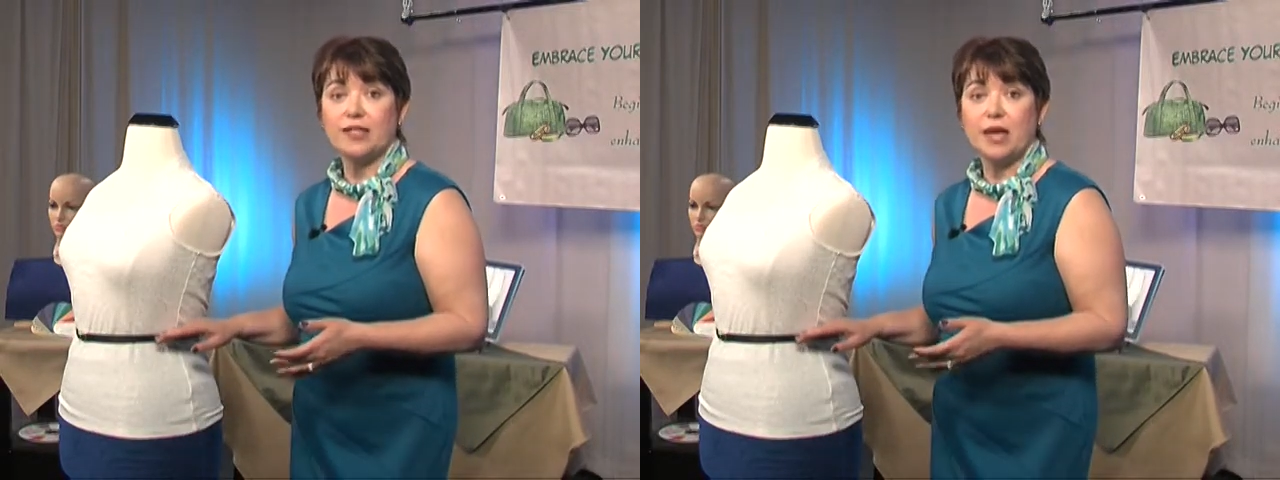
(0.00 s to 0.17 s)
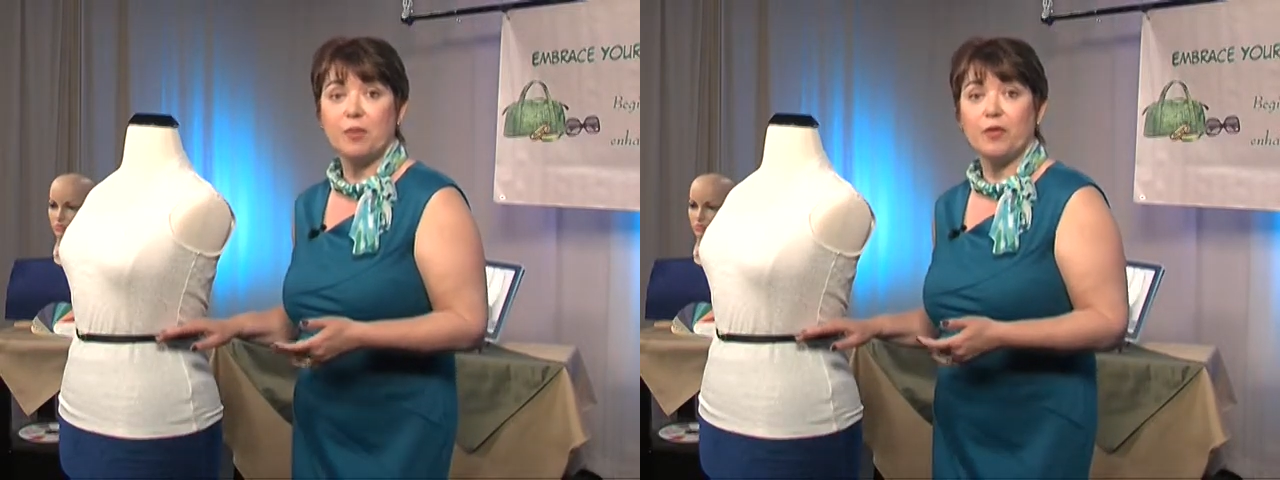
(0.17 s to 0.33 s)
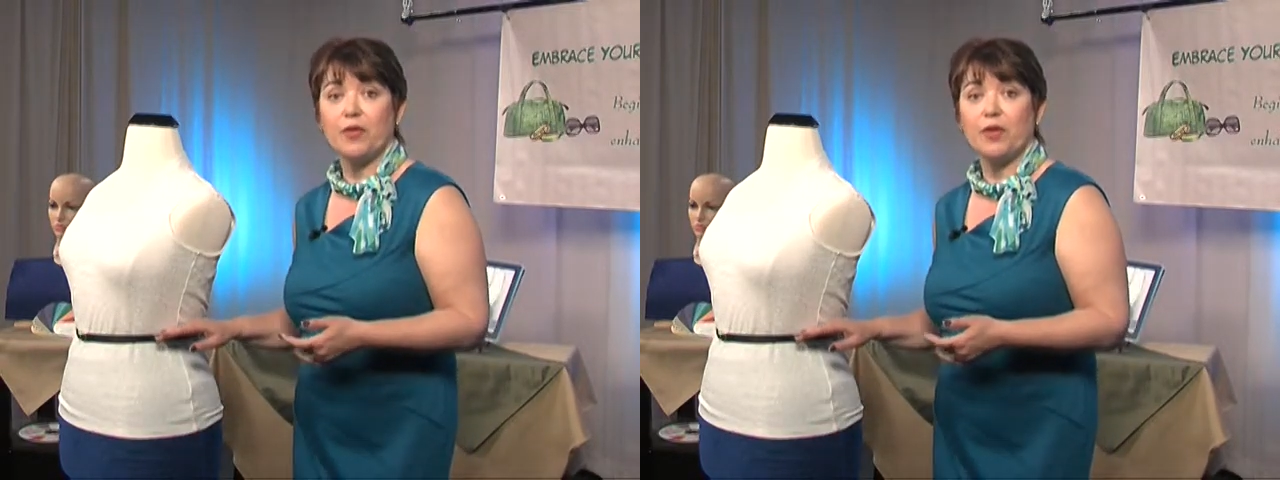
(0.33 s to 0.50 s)

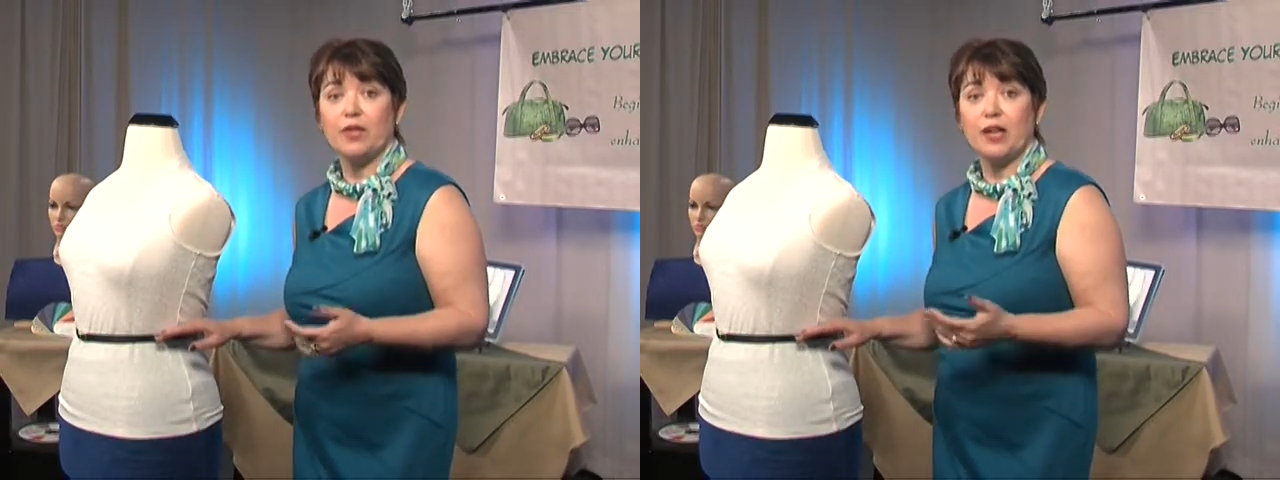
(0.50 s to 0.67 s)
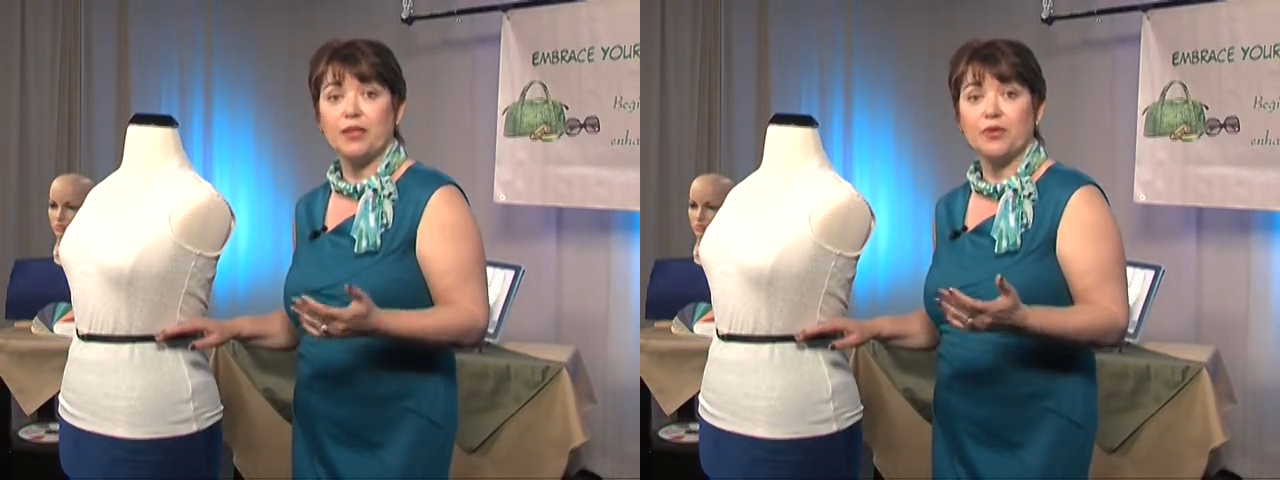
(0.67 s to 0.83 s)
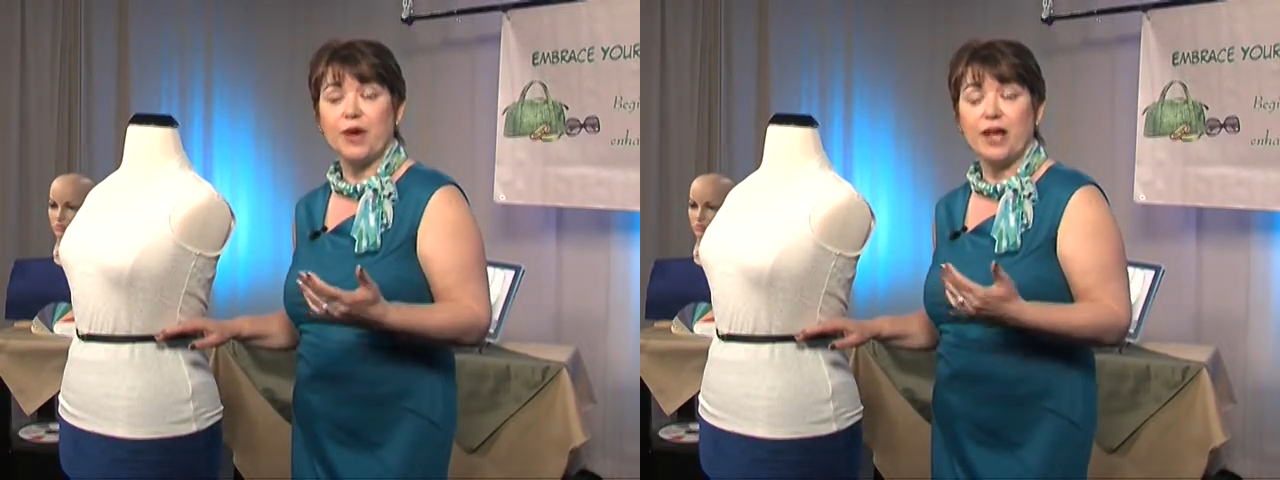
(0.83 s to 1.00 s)
type of
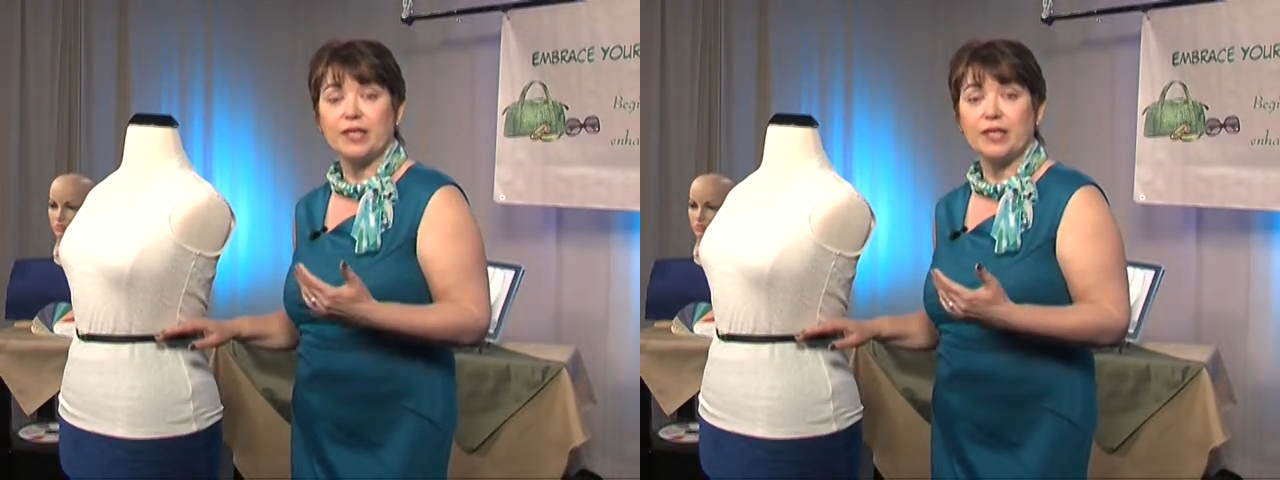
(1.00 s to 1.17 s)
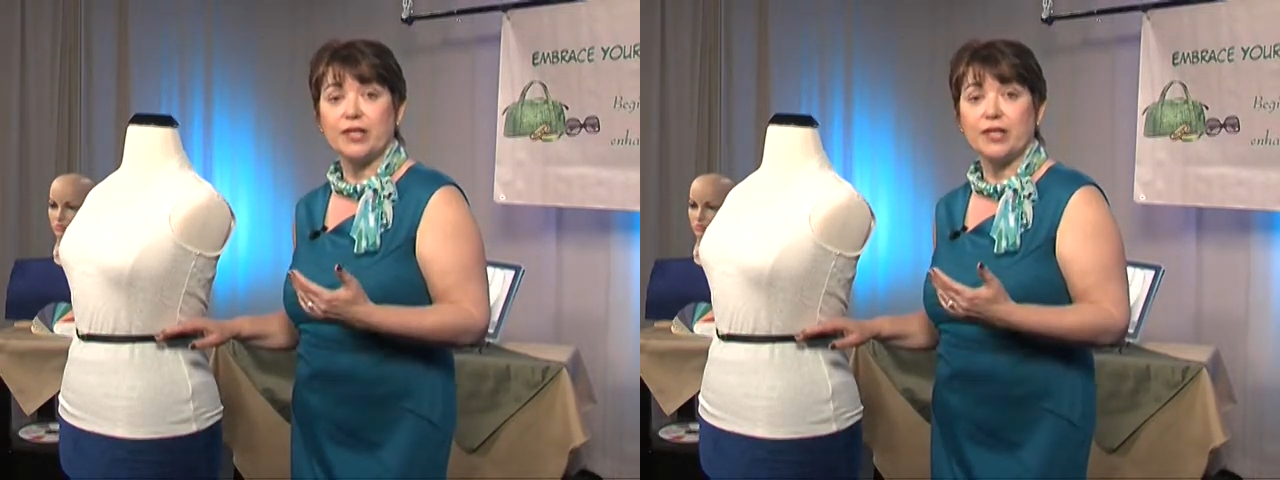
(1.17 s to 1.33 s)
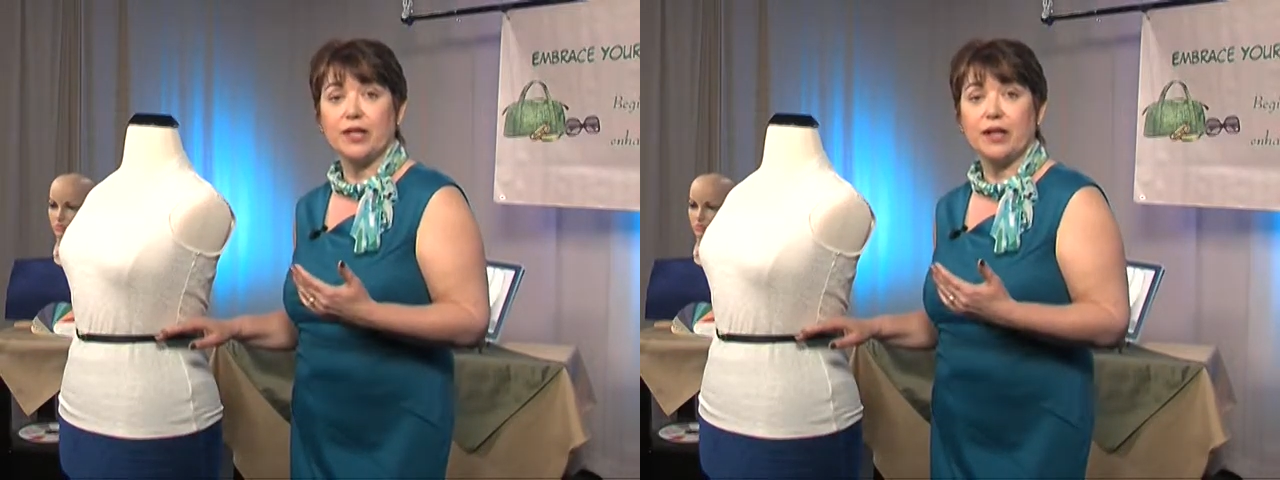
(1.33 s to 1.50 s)
a
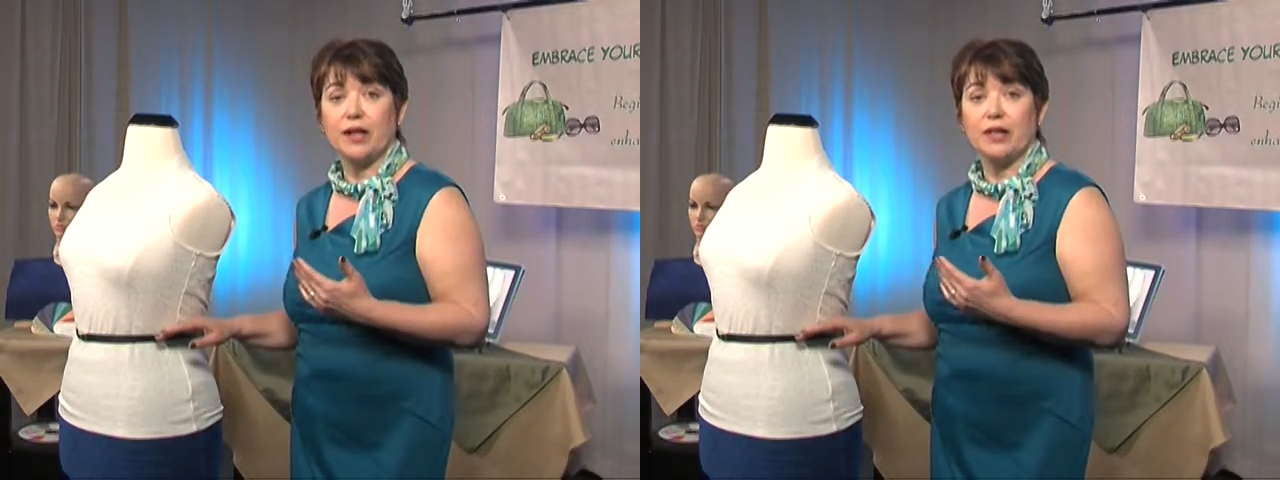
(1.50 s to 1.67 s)
drastic